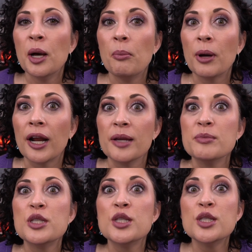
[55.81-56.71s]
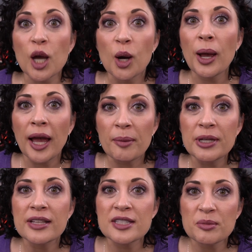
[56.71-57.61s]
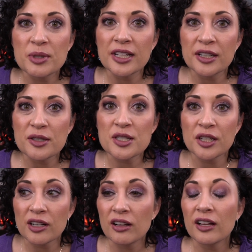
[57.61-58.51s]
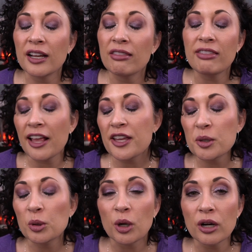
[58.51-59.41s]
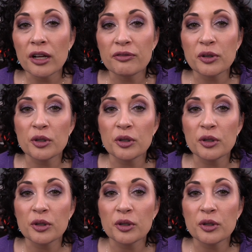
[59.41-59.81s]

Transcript: but I'm so happy that somebody else took it on. And thank you, Laura, for